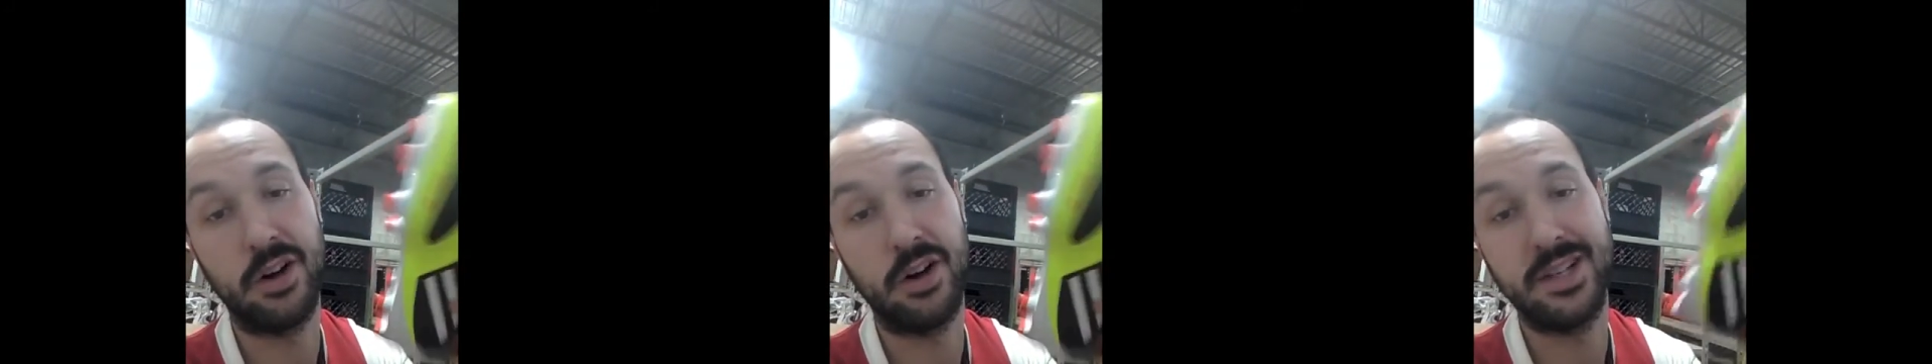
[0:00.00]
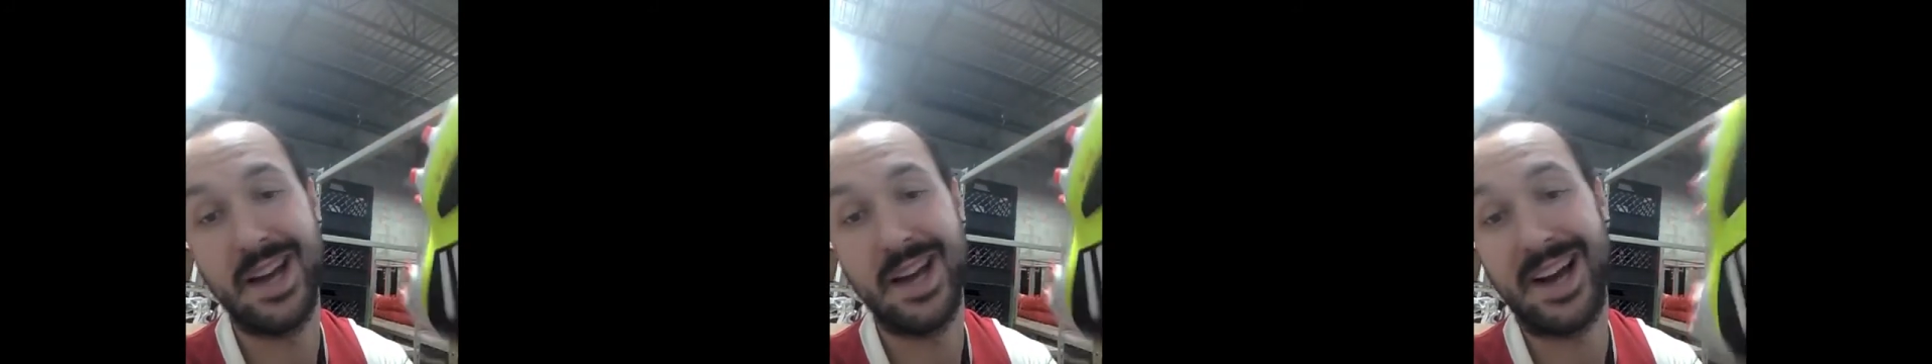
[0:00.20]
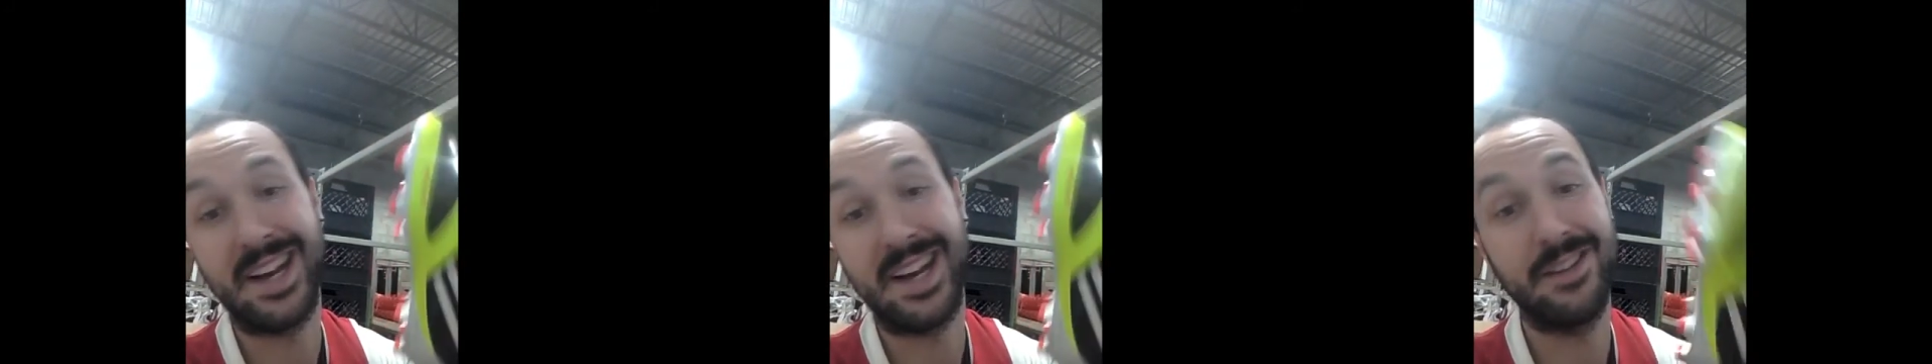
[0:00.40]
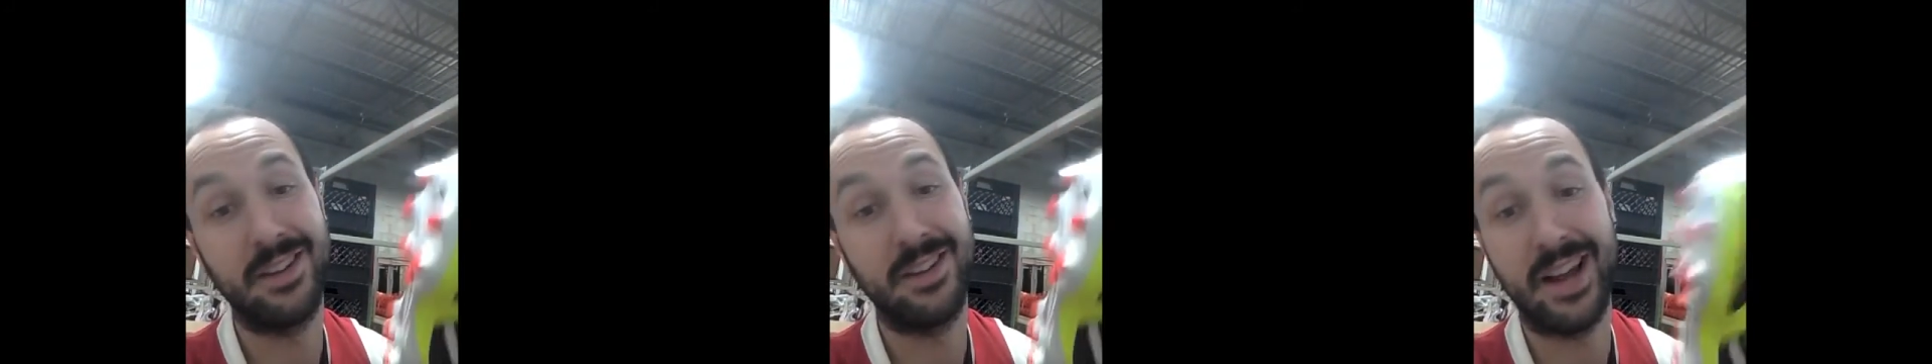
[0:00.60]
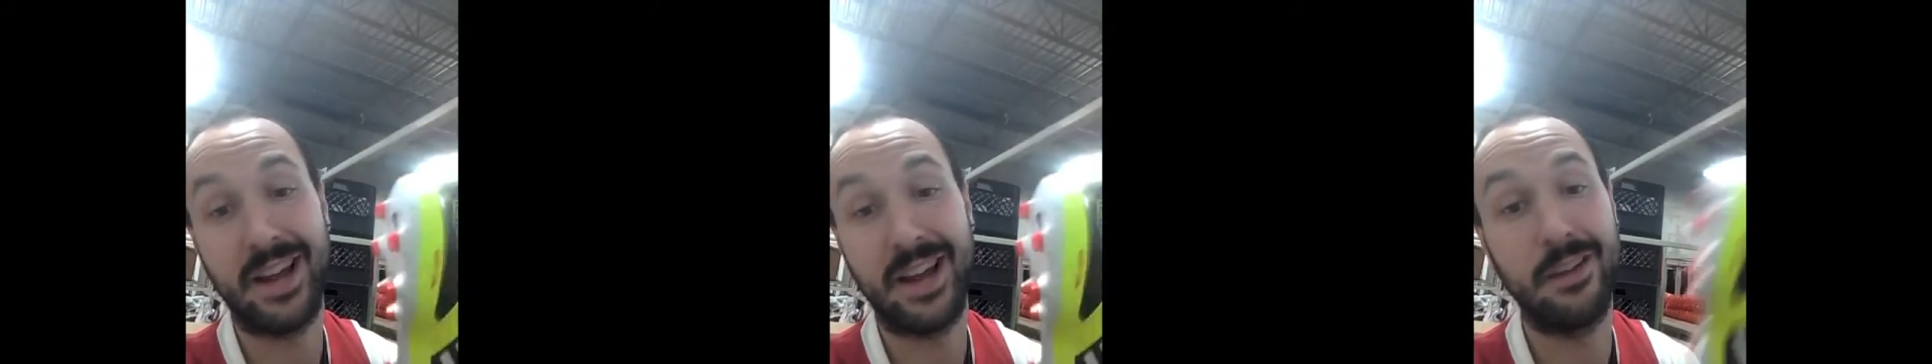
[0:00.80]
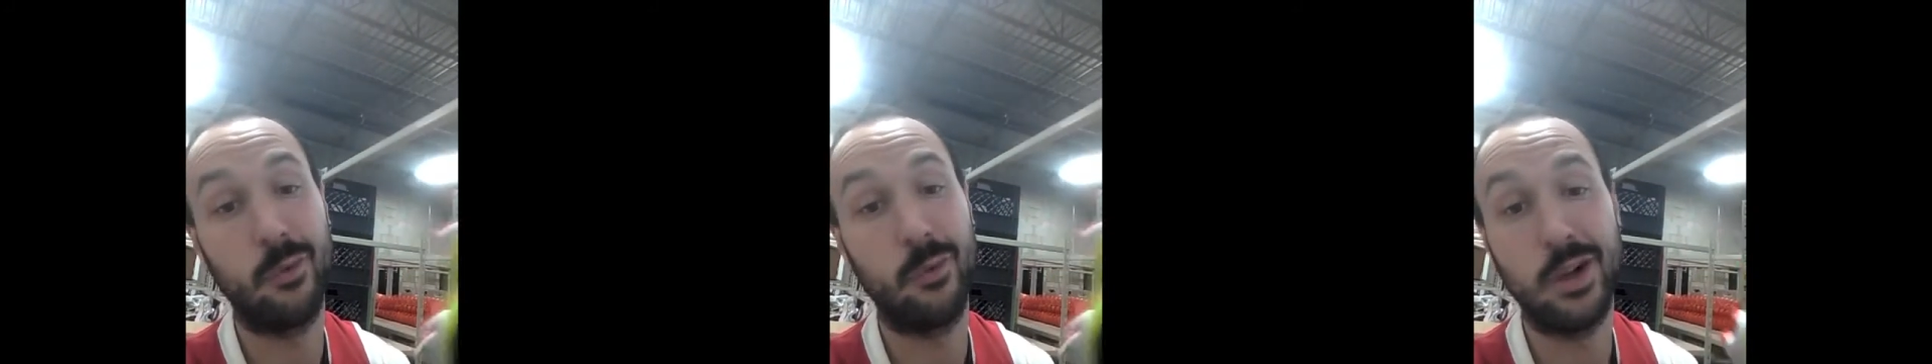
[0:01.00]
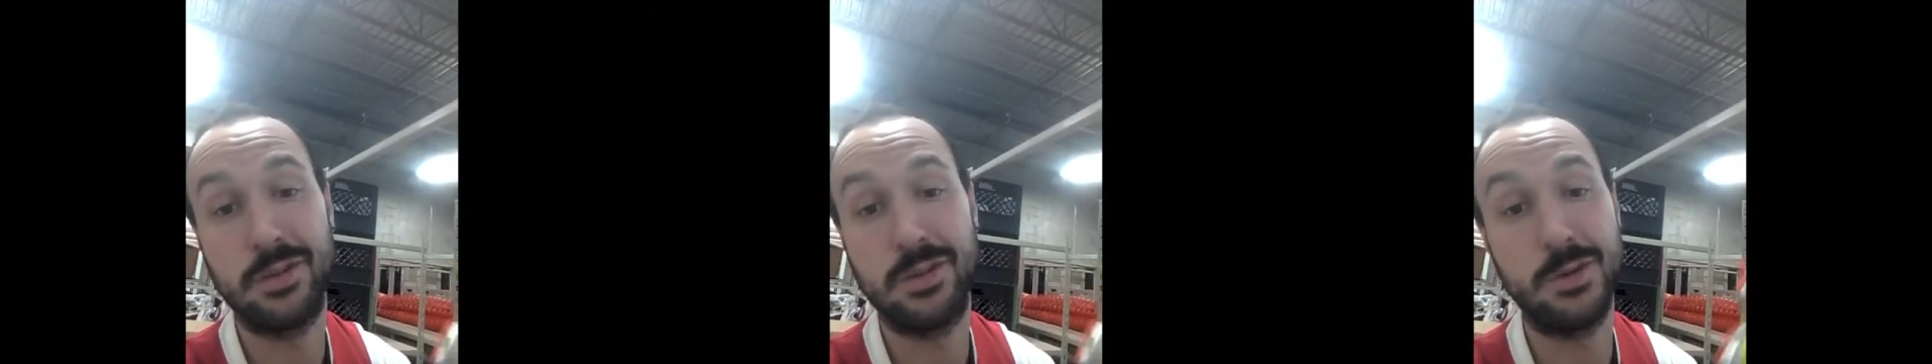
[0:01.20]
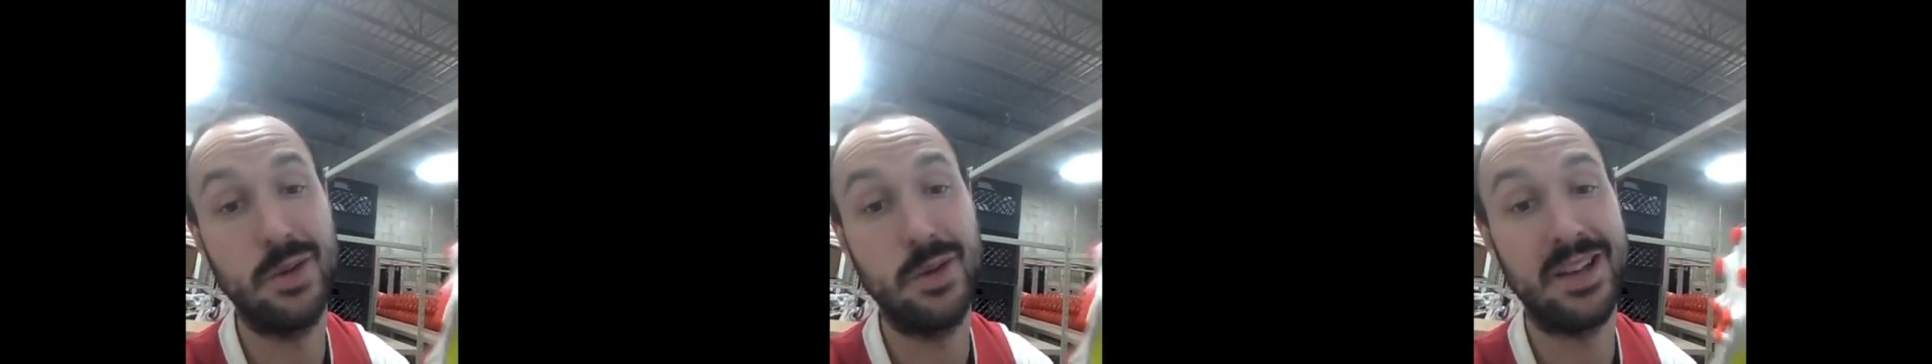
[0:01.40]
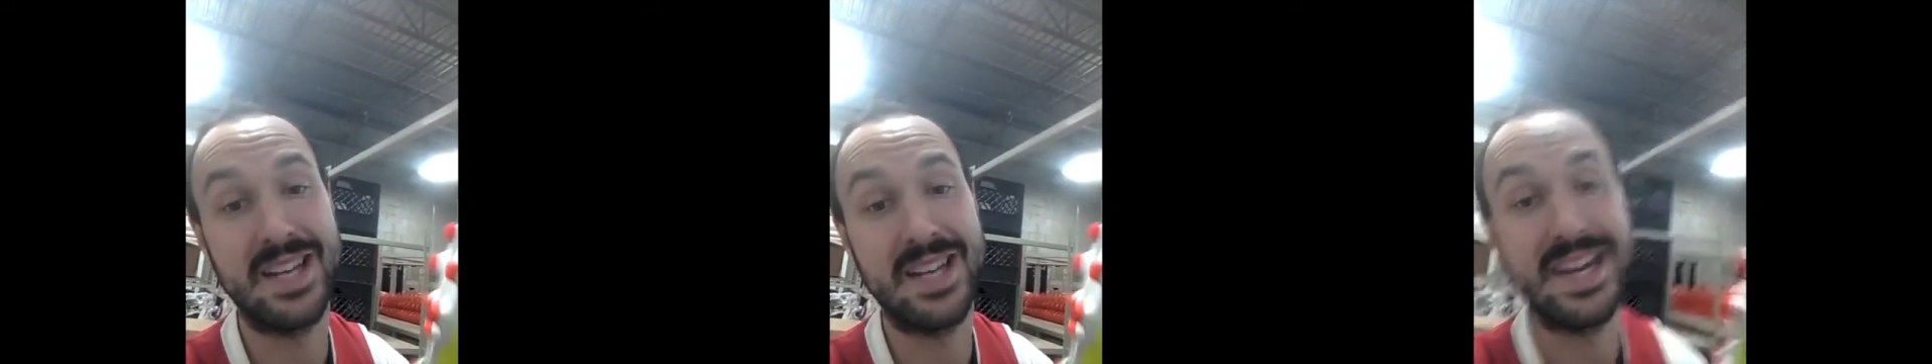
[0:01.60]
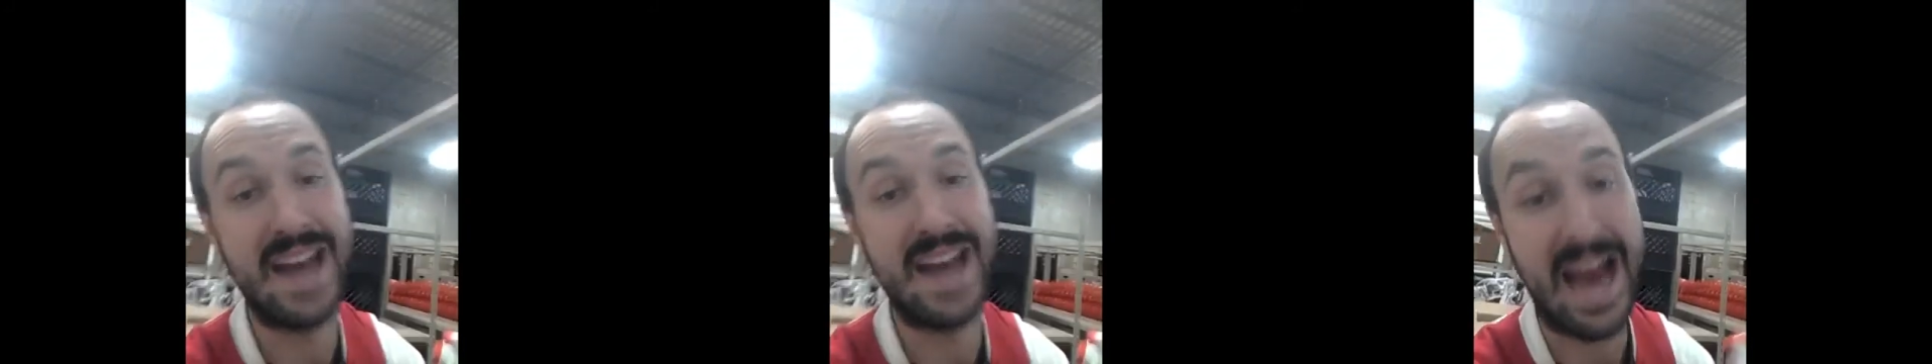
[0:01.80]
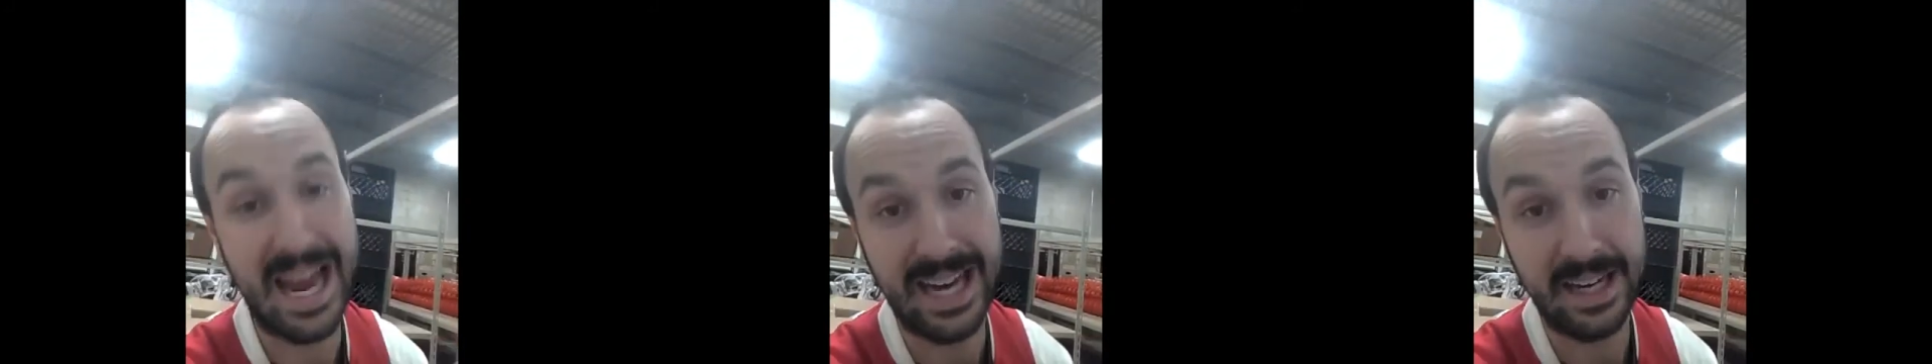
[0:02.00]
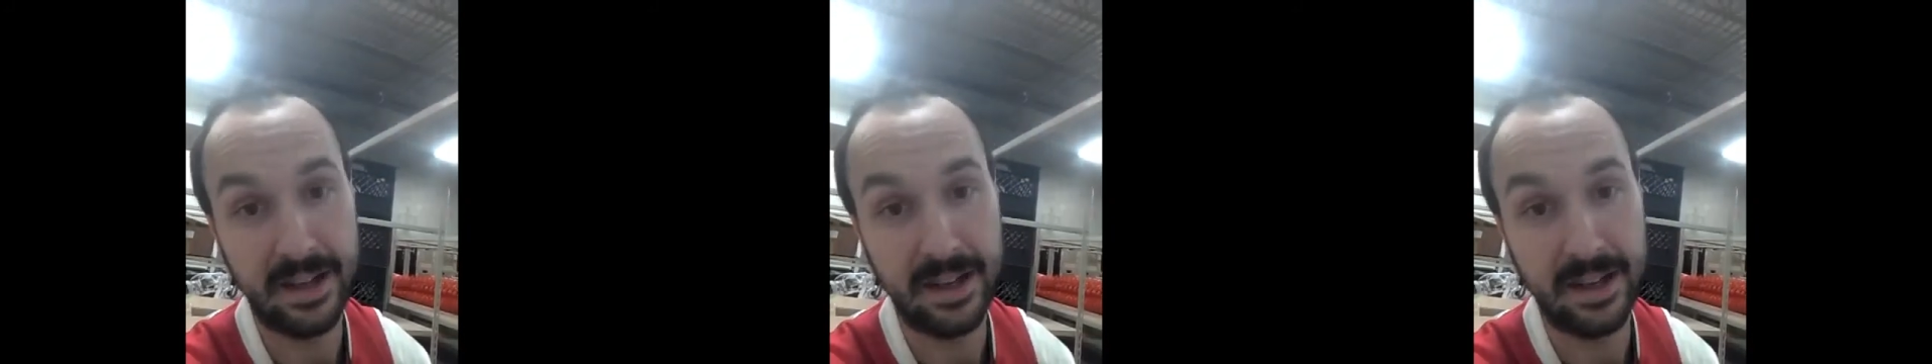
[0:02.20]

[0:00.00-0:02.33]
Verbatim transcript: I got even like ones from 2009.